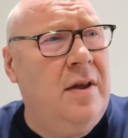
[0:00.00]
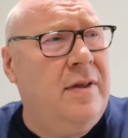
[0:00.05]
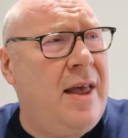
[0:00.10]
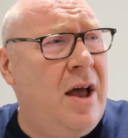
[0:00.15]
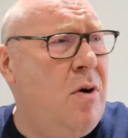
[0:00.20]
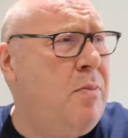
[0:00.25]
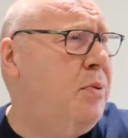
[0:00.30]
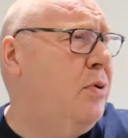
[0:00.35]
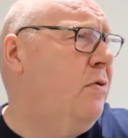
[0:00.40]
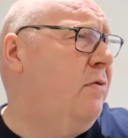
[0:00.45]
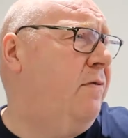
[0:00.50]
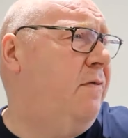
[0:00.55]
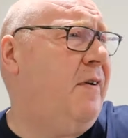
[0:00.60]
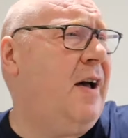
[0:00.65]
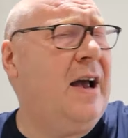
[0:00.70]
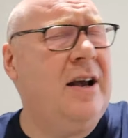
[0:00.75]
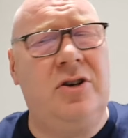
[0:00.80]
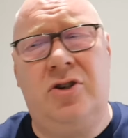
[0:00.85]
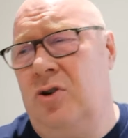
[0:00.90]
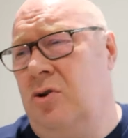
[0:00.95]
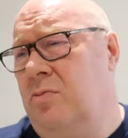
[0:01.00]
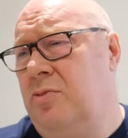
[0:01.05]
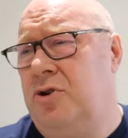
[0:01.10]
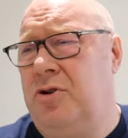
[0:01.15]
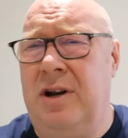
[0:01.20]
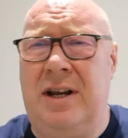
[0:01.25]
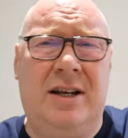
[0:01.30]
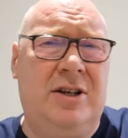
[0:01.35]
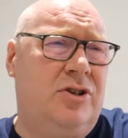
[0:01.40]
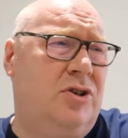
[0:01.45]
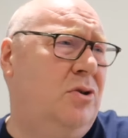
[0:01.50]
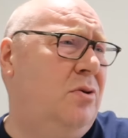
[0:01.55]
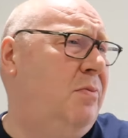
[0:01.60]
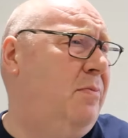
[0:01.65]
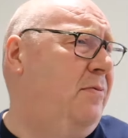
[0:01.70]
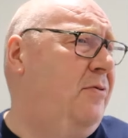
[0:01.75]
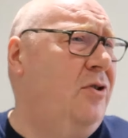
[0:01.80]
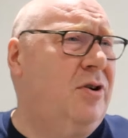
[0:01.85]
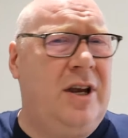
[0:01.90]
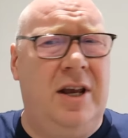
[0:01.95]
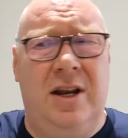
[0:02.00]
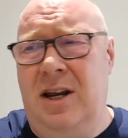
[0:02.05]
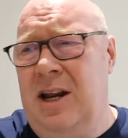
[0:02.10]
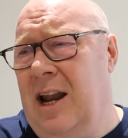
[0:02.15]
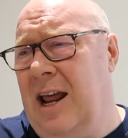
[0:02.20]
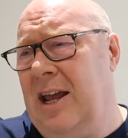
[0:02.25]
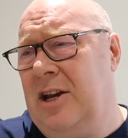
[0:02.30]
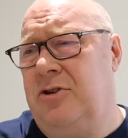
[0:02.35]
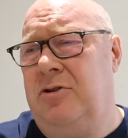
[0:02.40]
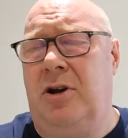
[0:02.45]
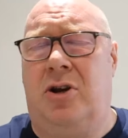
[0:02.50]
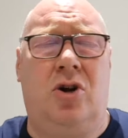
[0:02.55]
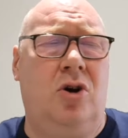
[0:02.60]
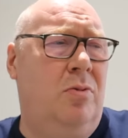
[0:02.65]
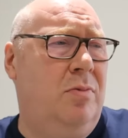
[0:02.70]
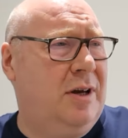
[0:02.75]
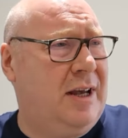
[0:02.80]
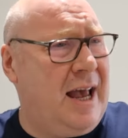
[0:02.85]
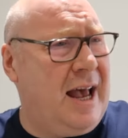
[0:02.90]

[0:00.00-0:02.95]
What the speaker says: They'll put fags up, drinks up, fucking electric up,